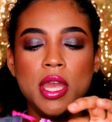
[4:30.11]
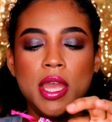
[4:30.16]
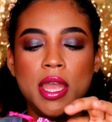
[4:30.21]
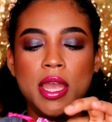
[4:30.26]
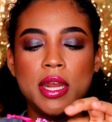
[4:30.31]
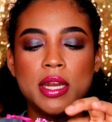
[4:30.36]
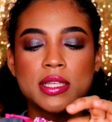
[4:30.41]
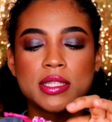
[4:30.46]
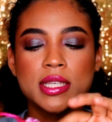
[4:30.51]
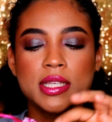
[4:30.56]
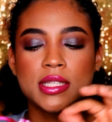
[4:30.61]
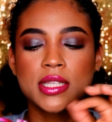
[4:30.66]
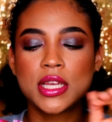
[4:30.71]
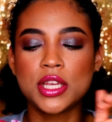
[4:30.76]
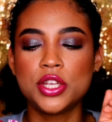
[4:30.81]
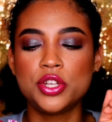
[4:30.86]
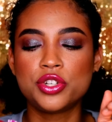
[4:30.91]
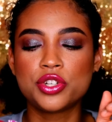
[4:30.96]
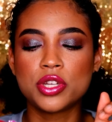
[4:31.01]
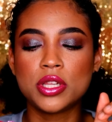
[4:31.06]
And it says
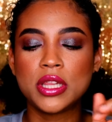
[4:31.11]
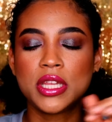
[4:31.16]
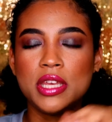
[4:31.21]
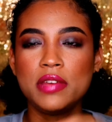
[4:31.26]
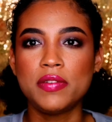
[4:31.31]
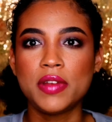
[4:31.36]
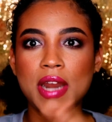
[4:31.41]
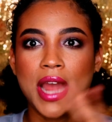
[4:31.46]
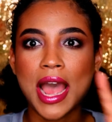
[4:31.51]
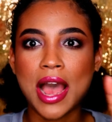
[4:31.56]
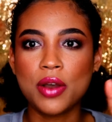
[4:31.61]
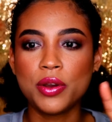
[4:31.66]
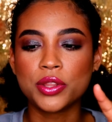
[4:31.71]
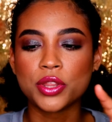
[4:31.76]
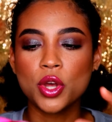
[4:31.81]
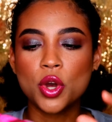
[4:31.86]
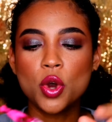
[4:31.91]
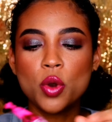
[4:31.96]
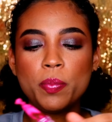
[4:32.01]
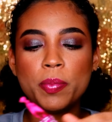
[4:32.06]
that you should leave it out
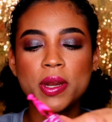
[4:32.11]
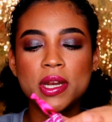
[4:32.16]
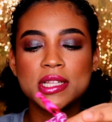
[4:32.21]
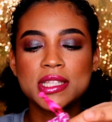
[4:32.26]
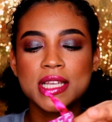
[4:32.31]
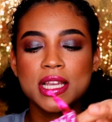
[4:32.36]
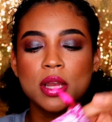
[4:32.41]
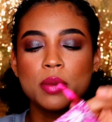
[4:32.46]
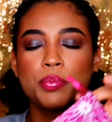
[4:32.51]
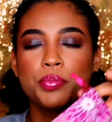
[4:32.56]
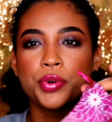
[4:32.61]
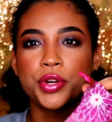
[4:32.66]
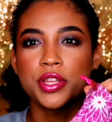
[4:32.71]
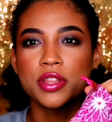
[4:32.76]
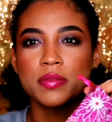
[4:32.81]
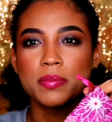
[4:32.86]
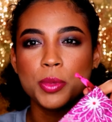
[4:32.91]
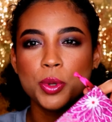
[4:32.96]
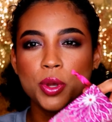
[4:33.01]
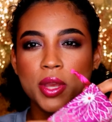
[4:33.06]
in the open. It's like a
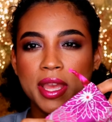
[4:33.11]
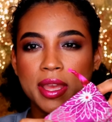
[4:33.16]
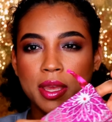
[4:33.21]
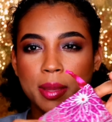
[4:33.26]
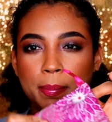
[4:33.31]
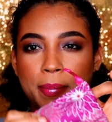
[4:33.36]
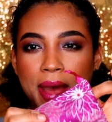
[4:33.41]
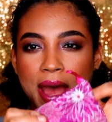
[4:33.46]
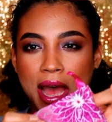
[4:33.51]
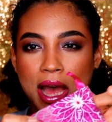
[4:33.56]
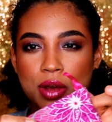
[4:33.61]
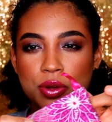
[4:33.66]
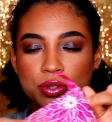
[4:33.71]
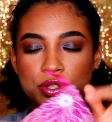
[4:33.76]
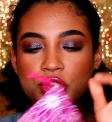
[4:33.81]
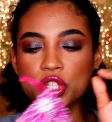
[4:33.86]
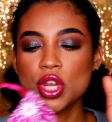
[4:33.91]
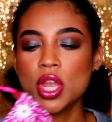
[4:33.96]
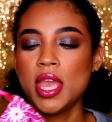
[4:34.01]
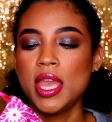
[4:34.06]
breathable
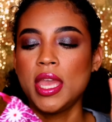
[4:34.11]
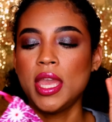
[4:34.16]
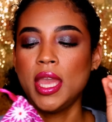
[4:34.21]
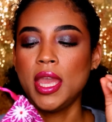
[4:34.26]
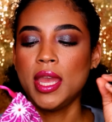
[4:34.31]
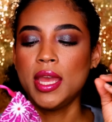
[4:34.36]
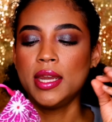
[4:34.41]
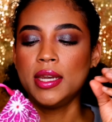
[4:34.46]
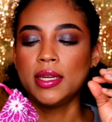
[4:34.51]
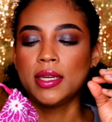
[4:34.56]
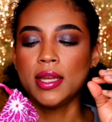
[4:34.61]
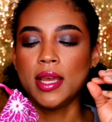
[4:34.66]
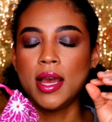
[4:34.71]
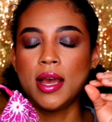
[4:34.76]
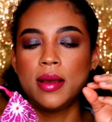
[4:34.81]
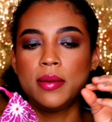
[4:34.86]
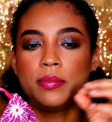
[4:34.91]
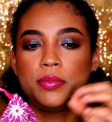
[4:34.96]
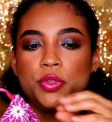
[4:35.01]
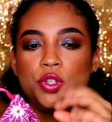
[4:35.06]
pouch, and
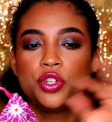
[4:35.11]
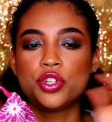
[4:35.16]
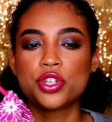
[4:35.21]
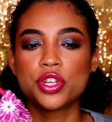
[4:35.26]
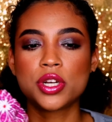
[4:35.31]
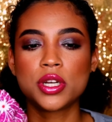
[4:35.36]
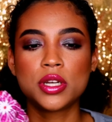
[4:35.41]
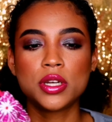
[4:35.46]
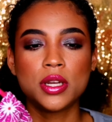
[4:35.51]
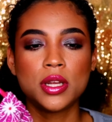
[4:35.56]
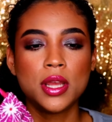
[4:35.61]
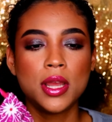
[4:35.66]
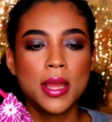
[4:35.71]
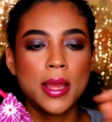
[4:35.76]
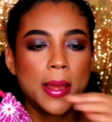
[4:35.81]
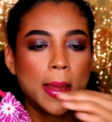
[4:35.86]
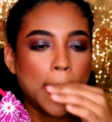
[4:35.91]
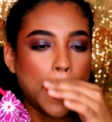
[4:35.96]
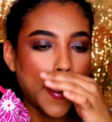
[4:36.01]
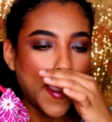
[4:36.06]
you shouldn't
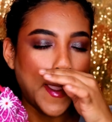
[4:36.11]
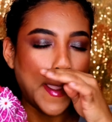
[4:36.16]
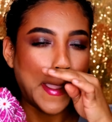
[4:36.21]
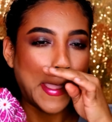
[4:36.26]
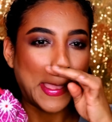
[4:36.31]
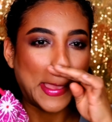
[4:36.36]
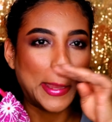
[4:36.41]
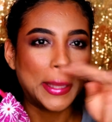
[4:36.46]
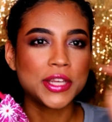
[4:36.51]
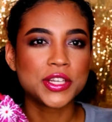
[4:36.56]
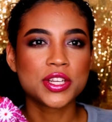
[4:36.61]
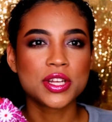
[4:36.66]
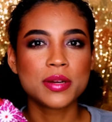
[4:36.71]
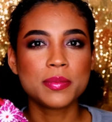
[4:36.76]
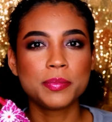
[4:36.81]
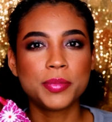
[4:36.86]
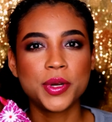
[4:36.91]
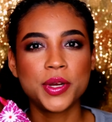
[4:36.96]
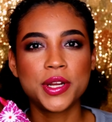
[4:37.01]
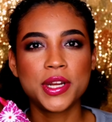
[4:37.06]

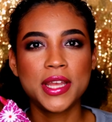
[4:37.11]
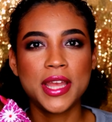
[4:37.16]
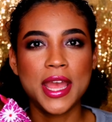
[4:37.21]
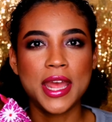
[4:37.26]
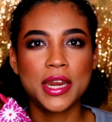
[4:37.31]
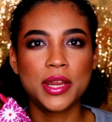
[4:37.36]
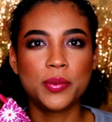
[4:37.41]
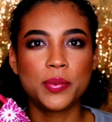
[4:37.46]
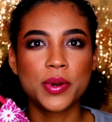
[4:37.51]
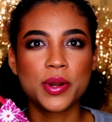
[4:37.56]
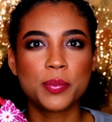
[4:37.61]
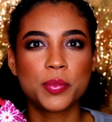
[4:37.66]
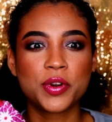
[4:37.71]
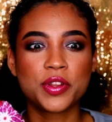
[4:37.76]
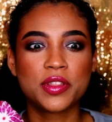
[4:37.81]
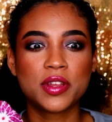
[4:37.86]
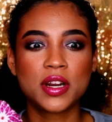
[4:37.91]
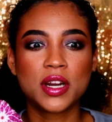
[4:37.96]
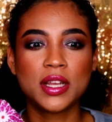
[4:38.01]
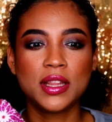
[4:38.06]
put it anywhere
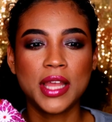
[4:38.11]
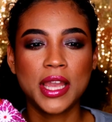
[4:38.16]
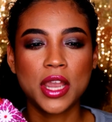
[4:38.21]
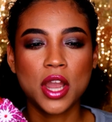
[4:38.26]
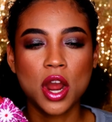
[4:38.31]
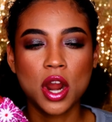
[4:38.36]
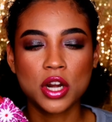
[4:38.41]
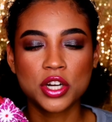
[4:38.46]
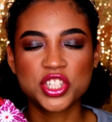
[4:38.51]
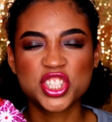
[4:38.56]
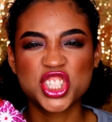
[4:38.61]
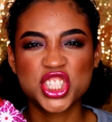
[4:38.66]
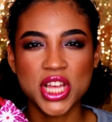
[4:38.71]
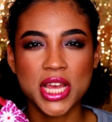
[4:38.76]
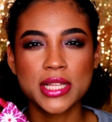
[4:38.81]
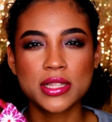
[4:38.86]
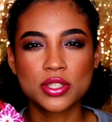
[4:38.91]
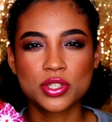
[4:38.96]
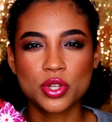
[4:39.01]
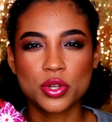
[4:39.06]
where there are like harsh
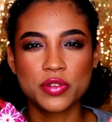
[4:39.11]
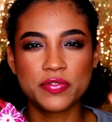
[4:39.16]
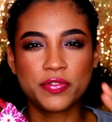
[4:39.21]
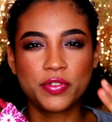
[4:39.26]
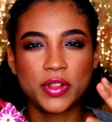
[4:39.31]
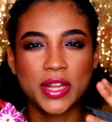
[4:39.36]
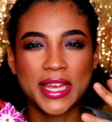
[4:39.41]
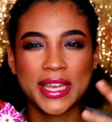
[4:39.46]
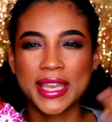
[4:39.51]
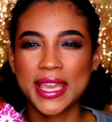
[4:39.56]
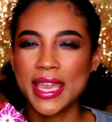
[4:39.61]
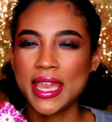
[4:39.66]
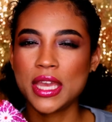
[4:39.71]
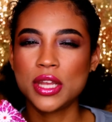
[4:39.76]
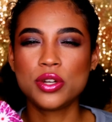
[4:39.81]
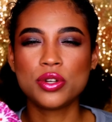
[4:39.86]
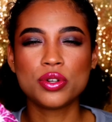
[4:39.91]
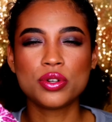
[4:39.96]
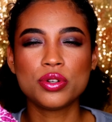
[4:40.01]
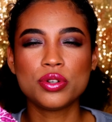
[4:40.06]
scents, so like
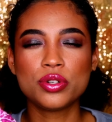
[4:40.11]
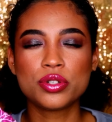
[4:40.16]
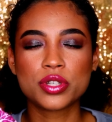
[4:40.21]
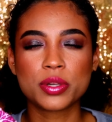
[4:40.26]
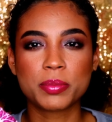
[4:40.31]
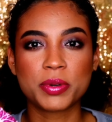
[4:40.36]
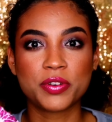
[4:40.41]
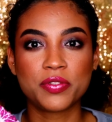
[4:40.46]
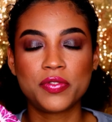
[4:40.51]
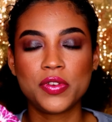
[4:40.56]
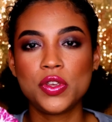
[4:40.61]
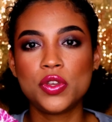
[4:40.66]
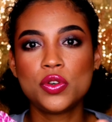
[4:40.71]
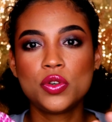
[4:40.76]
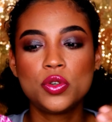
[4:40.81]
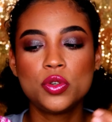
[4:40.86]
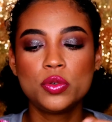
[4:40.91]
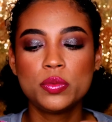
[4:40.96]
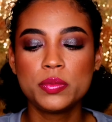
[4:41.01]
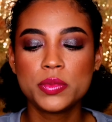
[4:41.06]
candles or
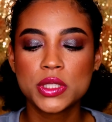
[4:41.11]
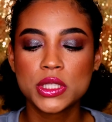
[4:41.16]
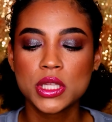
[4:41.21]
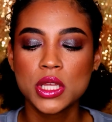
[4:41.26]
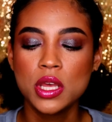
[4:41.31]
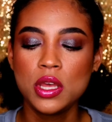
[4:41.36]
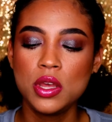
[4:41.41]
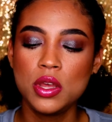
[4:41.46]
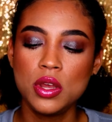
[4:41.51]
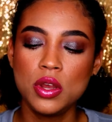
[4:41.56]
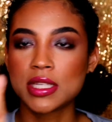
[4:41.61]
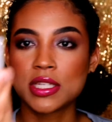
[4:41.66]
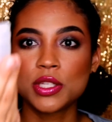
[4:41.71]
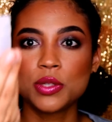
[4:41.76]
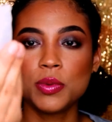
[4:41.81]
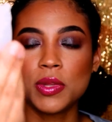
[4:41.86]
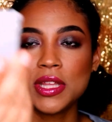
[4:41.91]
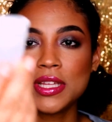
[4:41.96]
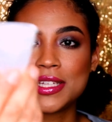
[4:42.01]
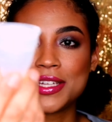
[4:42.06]
perfumes. This
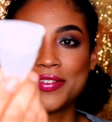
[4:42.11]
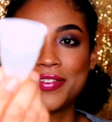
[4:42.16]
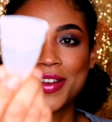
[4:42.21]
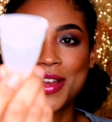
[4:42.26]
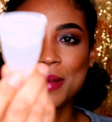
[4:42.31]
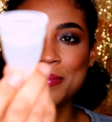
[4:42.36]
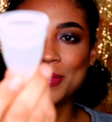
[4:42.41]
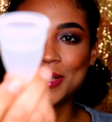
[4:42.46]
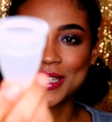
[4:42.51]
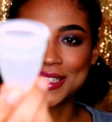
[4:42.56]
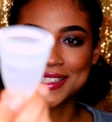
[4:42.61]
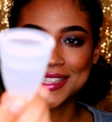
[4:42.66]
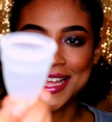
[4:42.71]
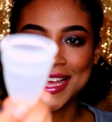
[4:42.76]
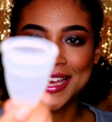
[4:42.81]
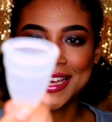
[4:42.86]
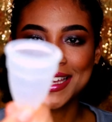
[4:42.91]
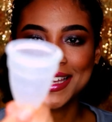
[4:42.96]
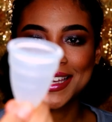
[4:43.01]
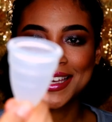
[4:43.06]
is what the Diva Cup looks
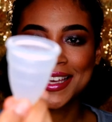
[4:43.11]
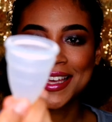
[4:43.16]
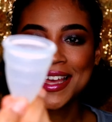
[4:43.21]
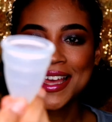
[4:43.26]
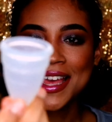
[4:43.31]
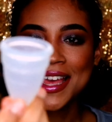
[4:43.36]
like.